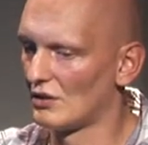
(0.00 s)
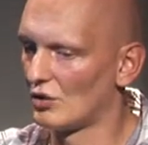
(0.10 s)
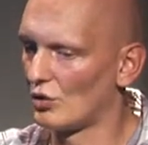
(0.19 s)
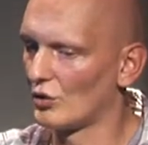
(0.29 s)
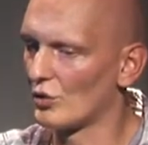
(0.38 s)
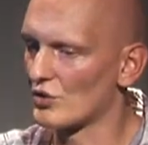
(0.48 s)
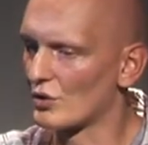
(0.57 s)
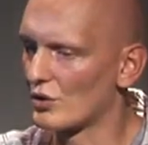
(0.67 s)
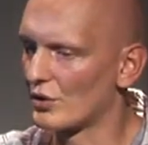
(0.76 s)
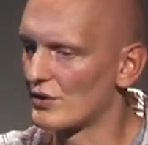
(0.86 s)
all those
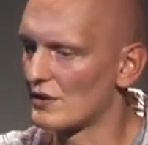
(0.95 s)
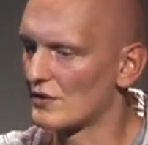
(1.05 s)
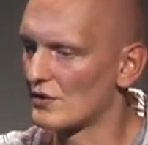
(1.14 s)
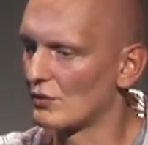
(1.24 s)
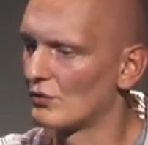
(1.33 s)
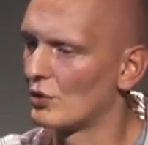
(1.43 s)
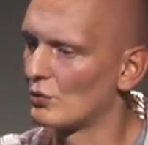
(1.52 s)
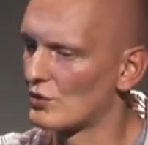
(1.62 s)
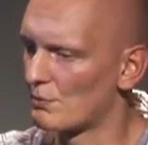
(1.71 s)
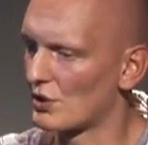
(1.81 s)
occurrences of
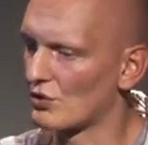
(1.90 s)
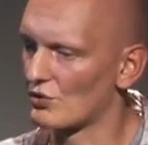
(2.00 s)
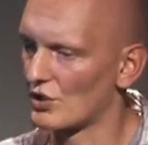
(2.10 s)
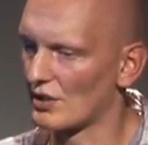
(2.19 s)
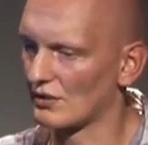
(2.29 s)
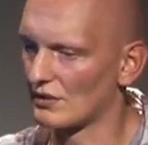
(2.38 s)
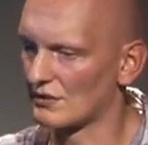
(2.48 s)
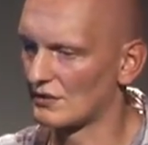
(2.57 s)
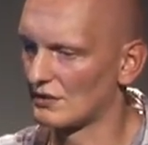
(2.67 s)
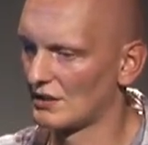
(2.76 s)
those special
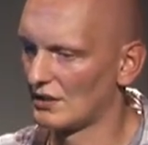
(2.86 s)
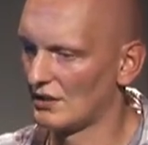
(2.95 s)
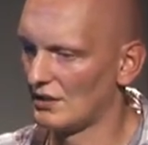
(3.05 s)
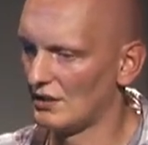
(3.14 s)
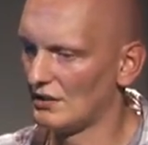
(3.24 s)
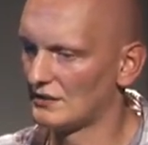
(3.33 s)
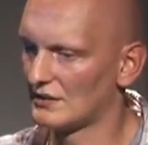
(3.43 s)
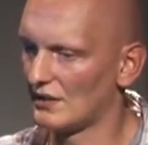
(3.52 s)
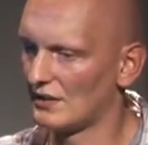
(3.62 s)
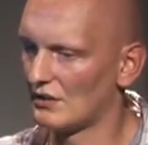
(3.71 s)
characters. It
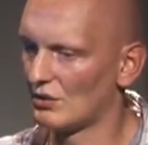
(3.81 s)
said